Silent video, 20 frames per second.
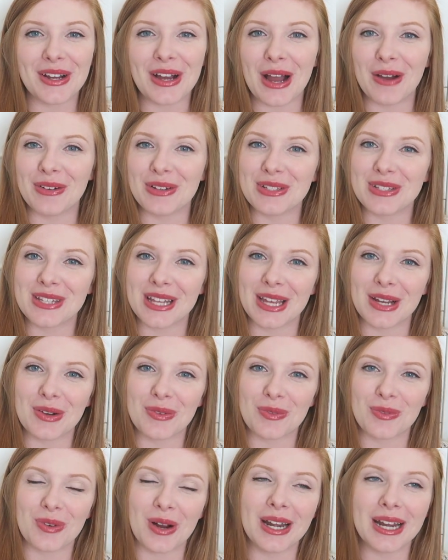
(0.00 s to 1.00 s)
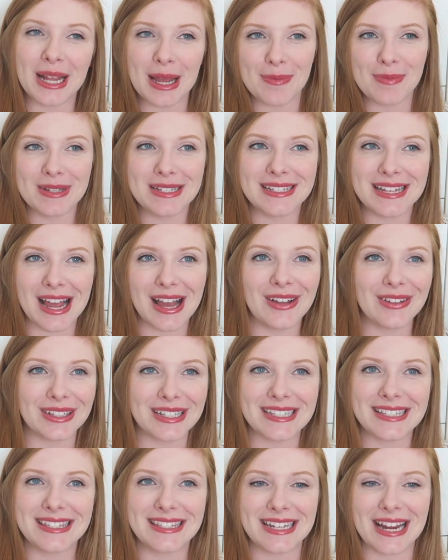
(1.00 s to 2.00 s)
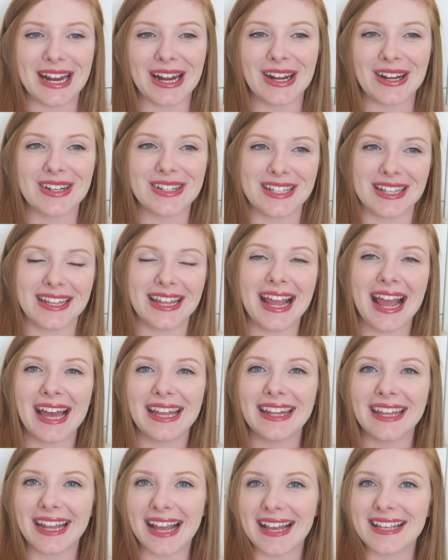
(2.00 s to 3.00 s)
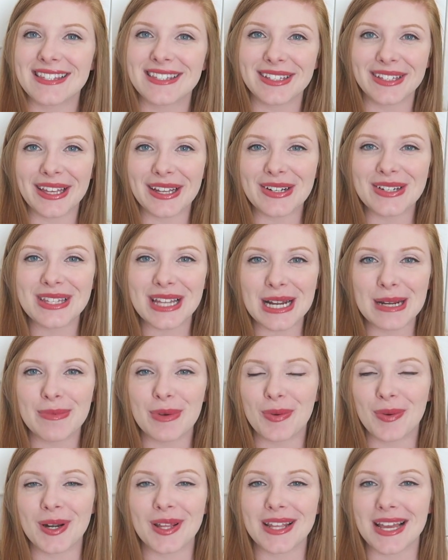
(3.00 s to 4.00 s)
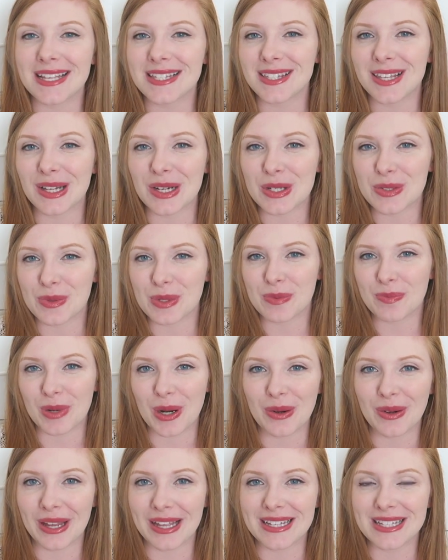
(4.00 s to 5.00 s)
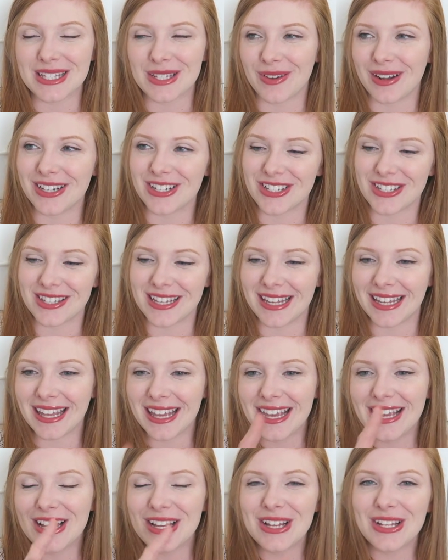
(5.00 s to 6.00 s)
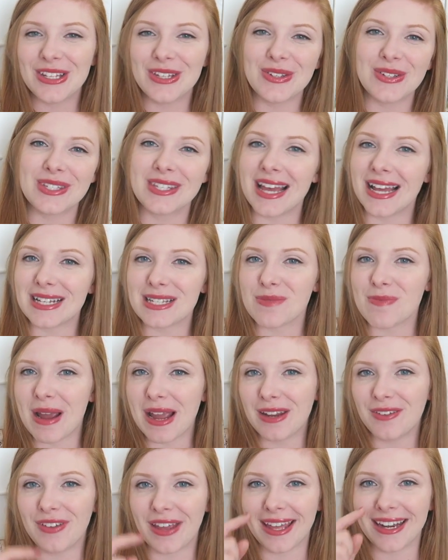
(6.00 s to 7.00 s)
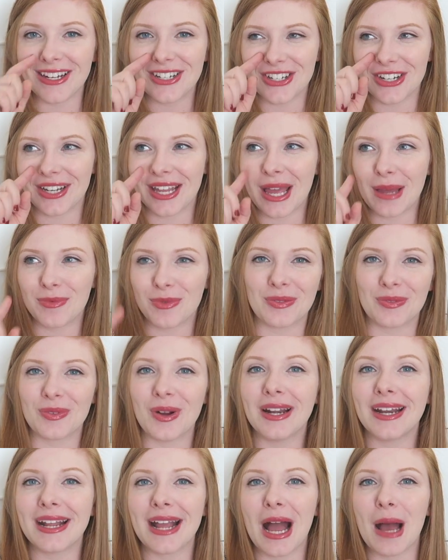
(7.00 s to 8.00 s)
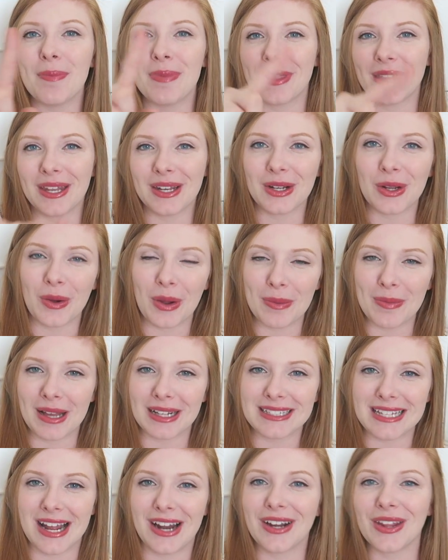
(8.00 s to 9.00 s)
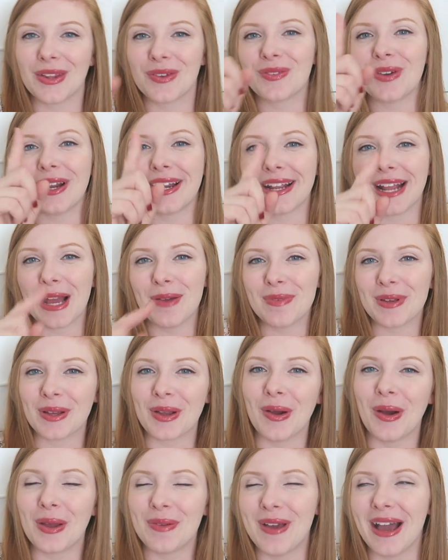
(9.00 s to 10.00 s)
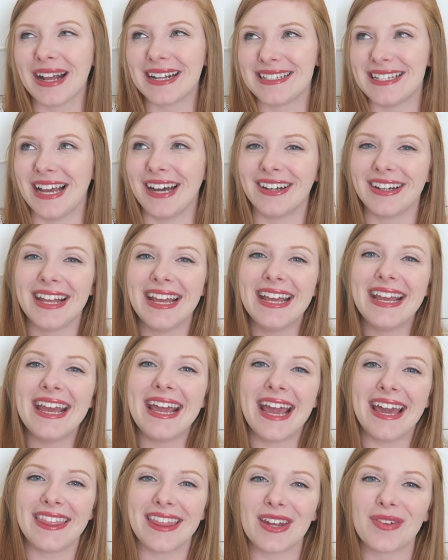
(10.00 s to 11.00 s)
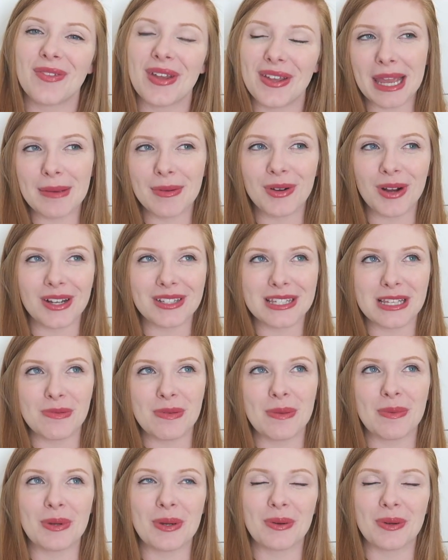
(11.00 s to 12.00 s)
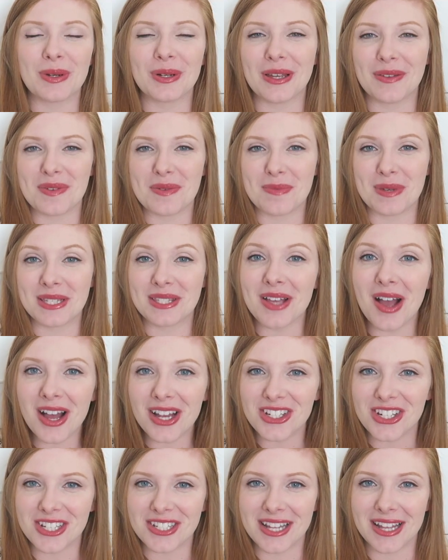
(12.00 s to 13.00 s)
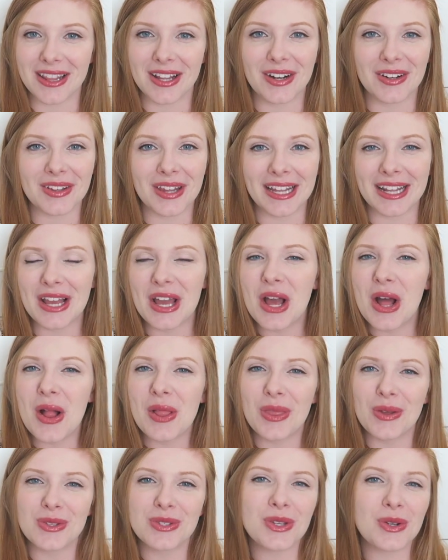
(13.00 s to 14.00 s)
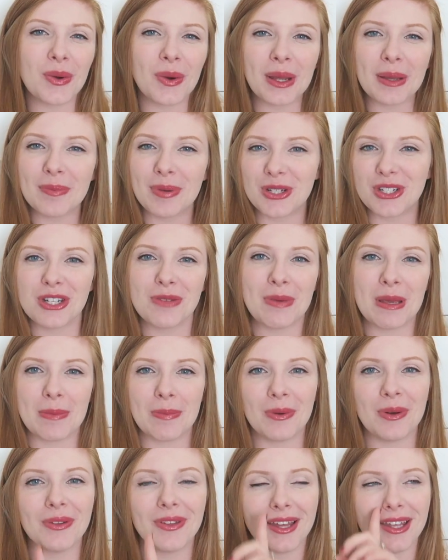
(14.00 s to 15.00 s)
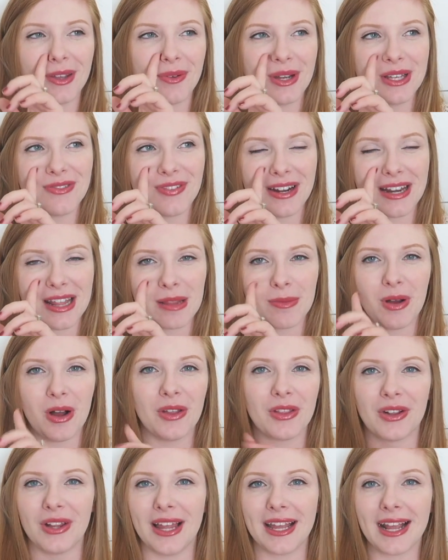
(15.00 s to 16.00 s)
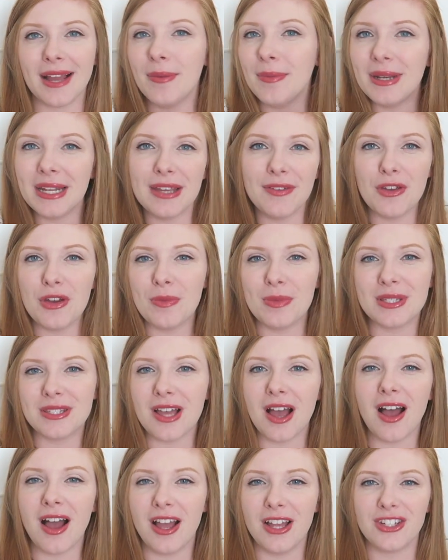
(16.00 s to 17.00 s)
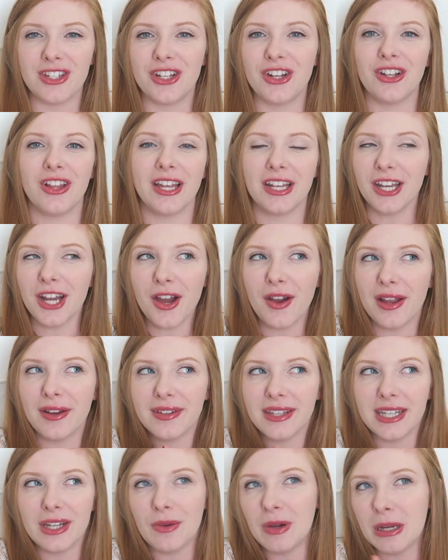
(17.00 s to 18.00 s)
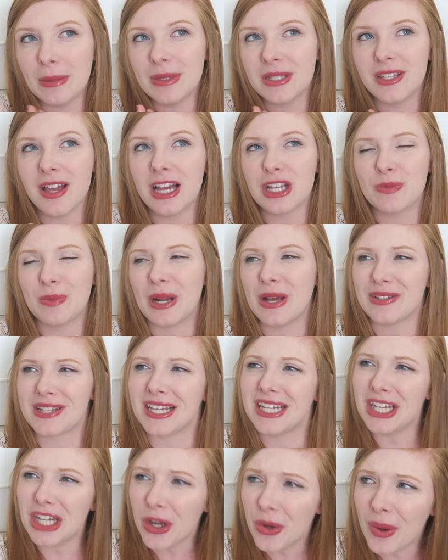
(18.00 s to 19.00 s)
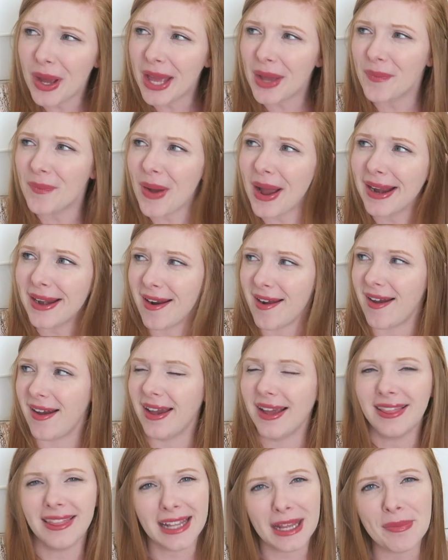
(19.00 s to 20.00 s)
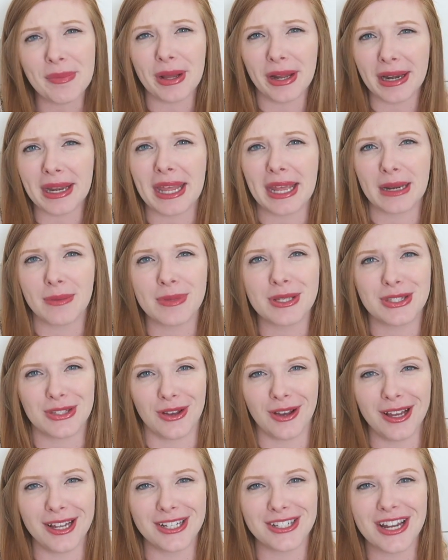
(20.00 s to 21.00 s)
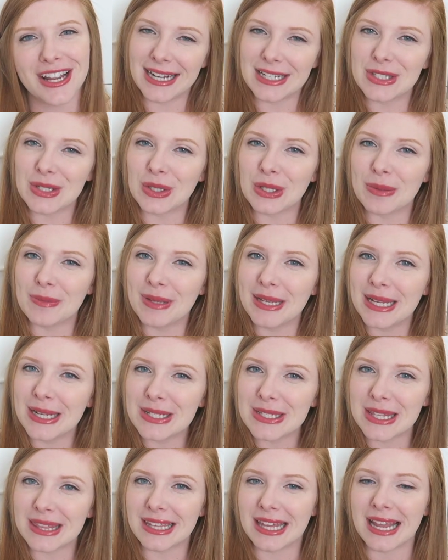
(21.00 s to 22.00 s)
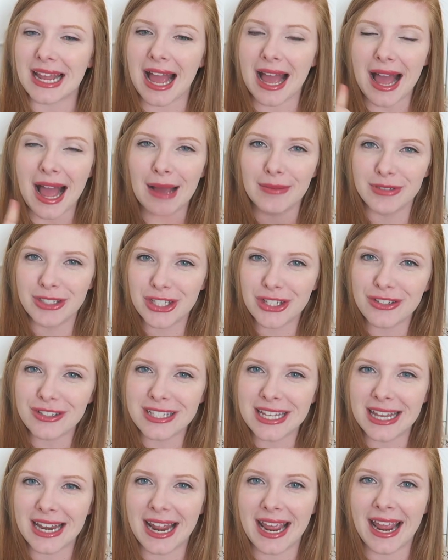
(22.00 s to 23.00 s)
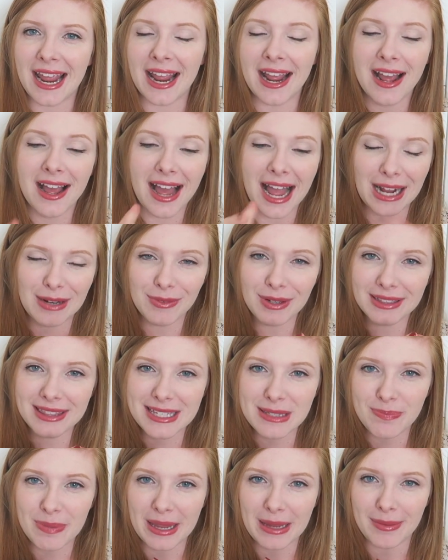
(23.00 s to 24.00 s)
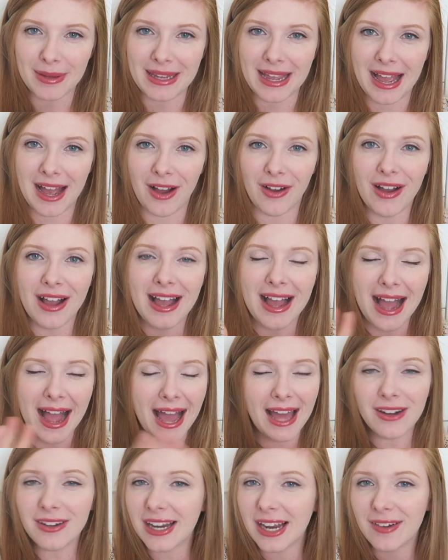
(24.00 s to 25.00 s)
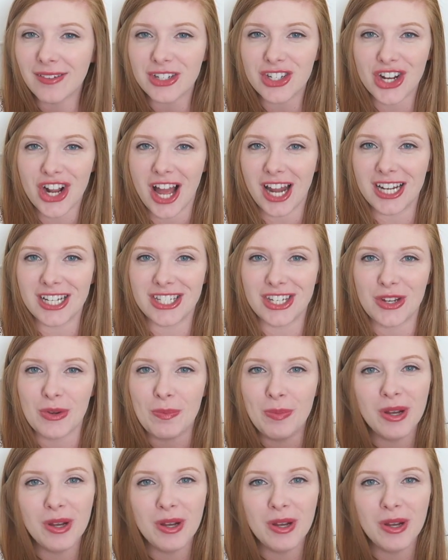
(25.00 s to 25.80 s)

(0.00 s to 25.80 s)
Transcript: I was like running up and down these stairs and they had like escalators there, but one of the escalators was broken. So I just like used that to my advantage and kept running up and then going back down and then running up and going back down. And then we came across these people who were giving massages and they're like those annoying pushy people that you always find in the mall and they're like, I'm gonna give you a massage. And you're like, no, I really don't want a massage. But I was like, you know what? Why not? I think I'm gonna get a massage. And I told him, here's the thing. I'm due today. I want this baby out. I don't care what you gotta do.